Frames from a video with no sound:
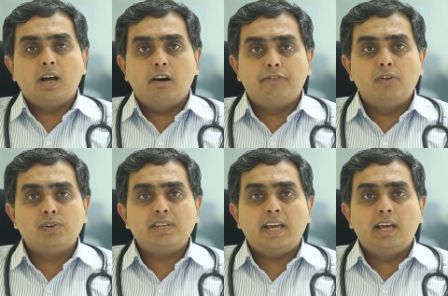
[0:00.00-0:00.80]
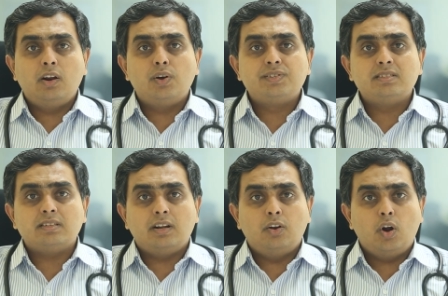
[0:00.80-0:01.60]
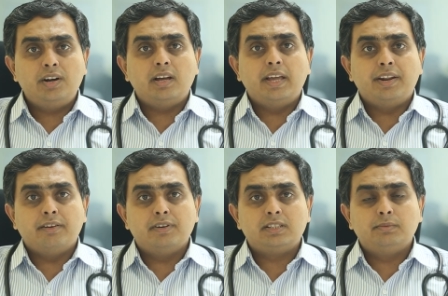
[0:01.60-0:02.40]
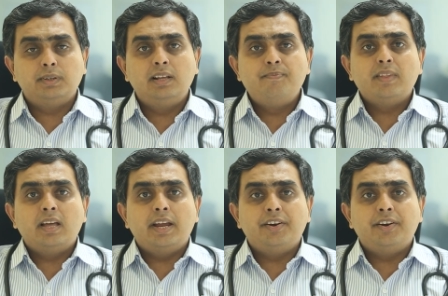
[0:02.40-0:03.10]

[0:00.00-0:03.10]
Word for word: Of course, the hair loss is not irreversible.